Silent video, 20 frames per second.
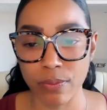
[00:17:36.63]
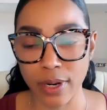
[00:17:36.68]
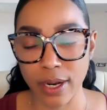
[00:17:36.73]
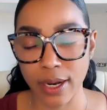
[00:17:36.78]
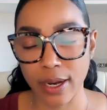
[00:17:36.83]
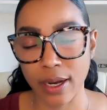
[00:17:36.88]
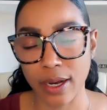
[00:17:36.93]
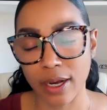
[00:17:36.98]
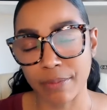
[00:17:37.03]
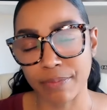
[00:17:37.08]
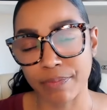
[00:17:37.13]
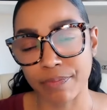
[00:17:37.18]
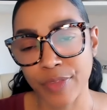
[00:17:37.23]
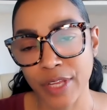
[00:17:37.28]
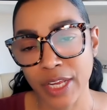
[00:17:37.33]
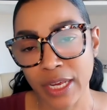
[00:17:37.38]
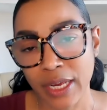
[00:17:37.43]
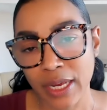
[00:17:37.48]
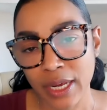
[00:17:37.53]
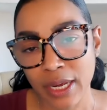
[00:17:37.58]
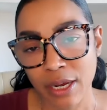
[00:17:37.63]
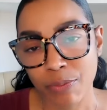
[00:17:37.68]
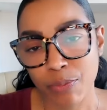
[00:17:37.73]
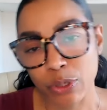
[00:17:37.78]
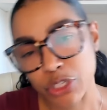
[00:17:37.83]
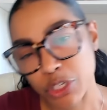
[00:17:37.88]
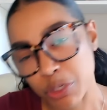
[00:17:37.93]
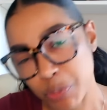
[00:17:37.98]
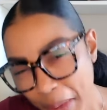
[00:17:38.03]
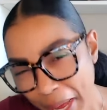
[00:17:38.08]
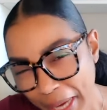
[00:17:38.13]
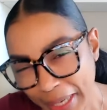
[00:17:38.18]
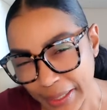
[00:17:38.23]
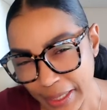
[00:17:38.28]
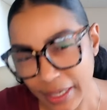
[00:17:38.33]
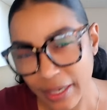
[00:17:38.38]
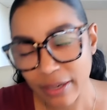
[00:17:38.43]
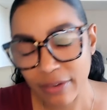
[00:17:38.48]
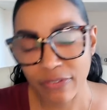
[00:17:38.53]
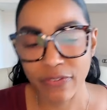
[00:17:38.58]
um,
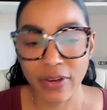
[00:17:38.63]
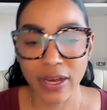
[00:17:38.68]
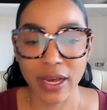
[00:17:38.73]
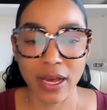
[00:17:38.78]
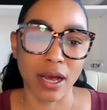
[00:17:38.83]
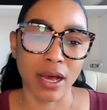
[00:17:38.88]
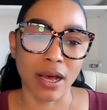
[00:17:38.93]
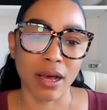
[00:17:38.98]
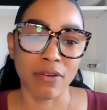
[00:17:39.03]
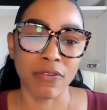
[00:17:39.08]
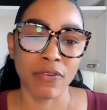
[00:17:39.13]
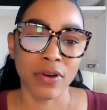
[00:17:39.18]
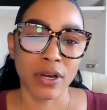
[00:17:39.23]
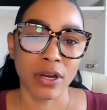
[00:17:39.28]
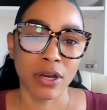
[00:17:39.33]
perspective of